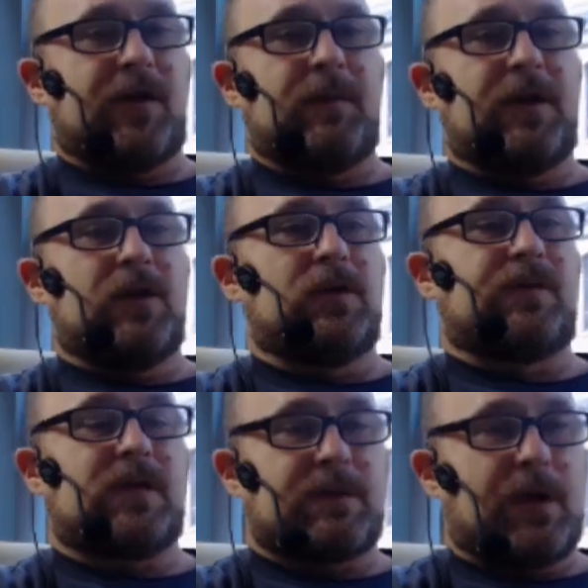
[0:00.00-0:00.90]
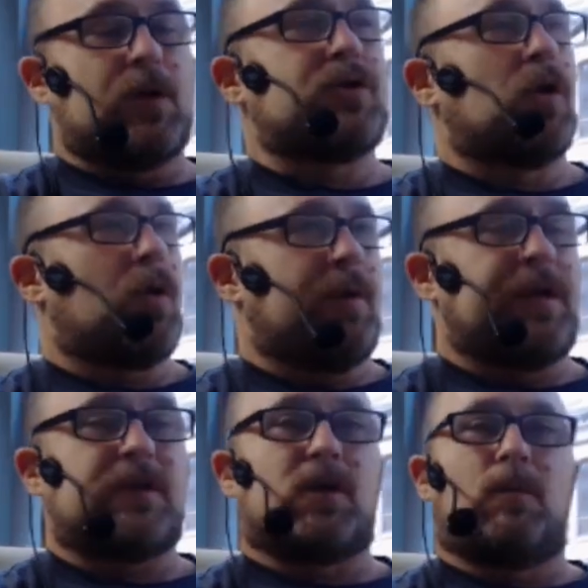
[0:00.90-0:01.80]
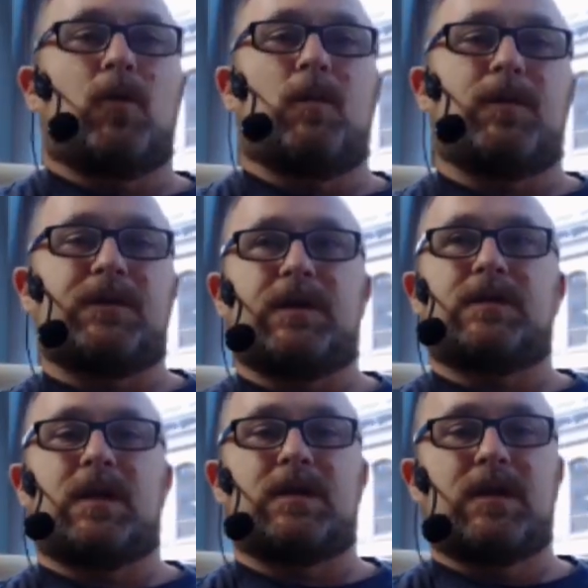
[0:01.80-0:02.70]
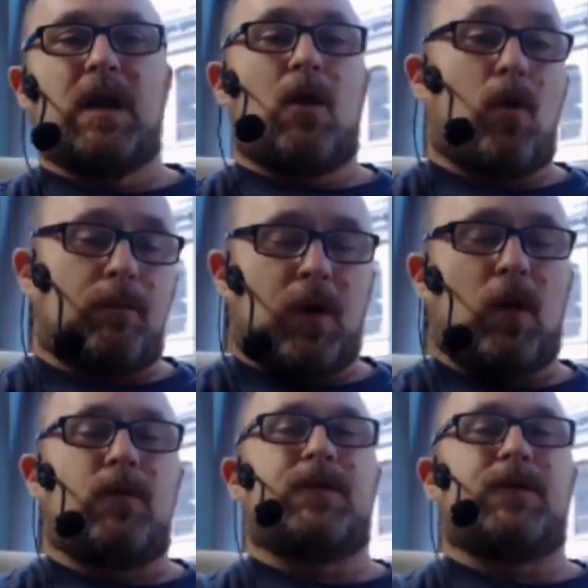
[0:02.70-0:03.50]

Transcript: to be used for spiritual or medicinal purposes, is or both,